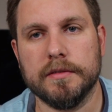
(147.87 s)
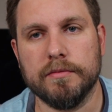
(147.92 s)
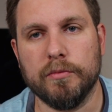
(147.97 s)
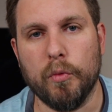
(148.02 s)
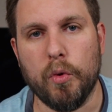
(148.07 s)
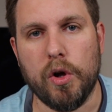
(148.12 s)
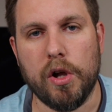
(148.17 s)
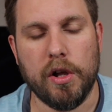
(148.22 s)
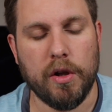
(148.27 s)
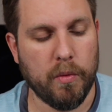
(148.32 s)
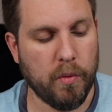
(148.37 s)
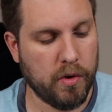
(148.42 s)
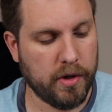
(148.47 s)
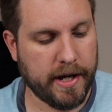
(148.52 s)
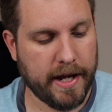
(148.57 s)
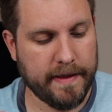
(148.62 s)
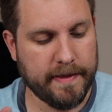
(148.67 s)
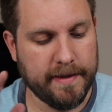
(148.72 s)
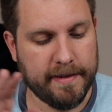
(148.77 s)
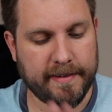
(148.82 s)
we'll
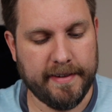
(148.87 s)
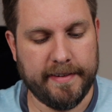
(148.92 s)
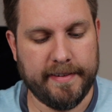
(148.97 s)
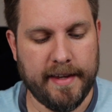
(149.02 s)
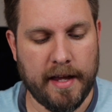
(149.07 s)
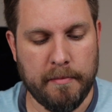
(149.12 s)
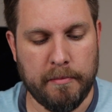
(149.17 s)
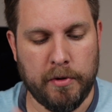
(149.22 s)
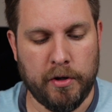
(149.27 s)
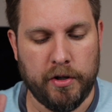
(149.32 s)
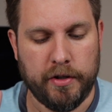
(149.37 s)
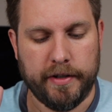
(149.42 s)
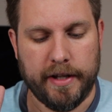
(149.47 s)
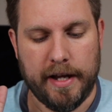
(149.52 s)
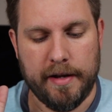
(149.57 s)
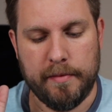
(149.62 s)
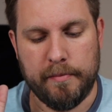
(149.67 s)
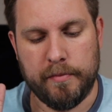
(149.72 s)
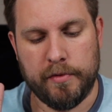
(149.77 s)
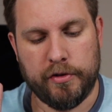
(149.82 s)
get this assembled.
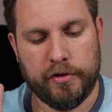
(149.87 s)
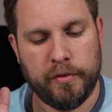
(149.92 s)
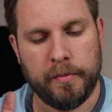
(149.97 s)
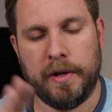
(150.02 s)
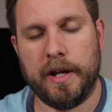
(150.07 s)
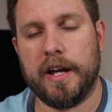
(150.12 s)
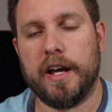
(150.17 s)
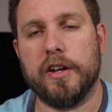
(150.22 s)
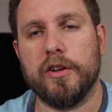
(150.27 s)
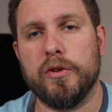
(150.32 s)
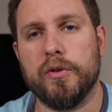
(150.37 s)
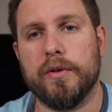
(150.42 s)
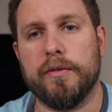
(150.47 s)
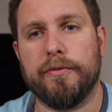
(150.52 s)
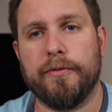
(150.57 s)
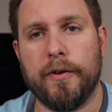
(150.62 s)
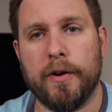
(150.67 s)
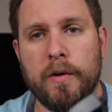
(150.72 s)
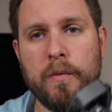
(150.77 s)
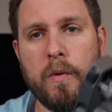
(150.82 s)
I'm assuming I got to do a
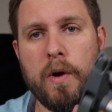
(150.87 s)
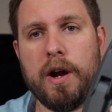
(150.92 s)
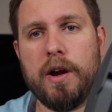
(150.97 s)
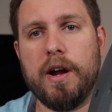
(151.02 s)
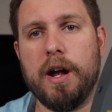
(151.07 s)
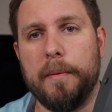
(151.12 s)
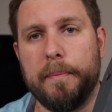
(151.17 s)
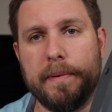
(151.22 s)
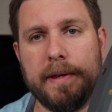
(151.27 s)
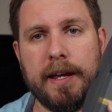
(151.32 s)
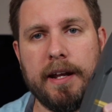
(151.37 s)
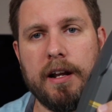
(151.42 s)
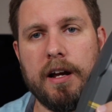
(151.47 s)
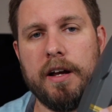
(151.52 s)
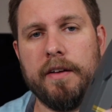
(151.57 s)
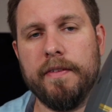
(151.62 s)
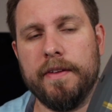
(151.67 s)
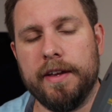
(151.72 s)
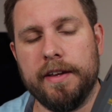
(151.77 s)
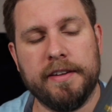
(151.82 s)
firmware update
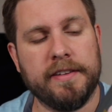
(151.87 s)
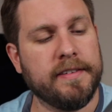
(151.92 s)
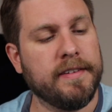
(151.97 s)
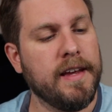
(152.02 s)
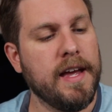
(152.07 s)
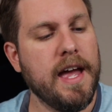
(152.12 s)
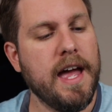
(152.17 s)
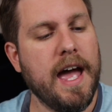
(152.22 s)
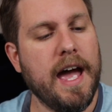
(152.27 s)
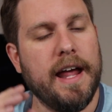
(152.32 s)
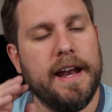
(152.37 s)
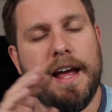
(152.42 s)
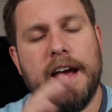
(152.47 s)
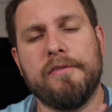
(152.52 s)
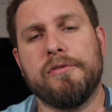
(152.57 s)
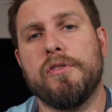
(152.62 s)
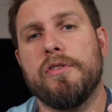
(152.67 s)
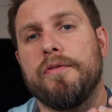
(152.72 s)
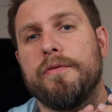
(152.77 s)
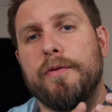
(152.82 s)
on this, and
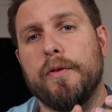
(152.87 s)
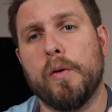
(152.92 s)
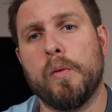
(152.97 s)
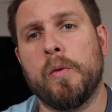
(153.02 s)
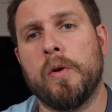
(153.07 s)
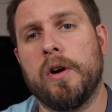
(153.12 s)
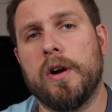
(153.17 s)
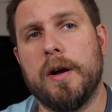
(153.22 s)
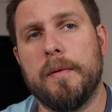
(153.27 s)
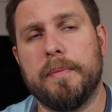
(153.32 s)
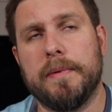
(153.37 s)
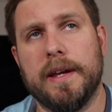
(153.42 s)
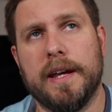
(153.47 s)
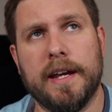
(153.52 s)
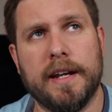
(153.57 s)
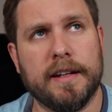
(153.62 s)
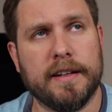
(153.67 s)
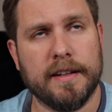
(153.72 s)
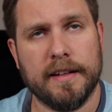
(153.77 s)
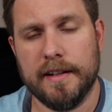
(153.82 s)
after the firmware
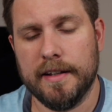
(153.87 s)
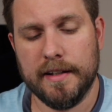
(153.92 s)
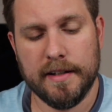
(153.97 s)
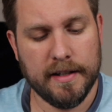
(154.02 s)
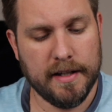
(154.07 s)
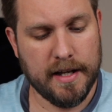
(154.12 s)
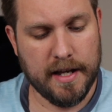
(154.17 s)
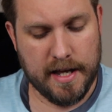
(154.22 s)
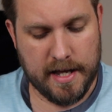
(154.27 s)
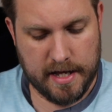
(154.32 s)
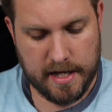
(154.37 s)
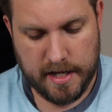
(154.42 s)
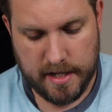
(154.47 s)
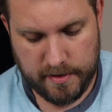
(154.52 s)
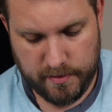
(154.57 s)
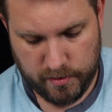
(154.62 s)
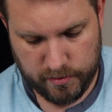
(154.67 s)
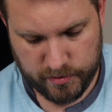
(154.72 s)
update, my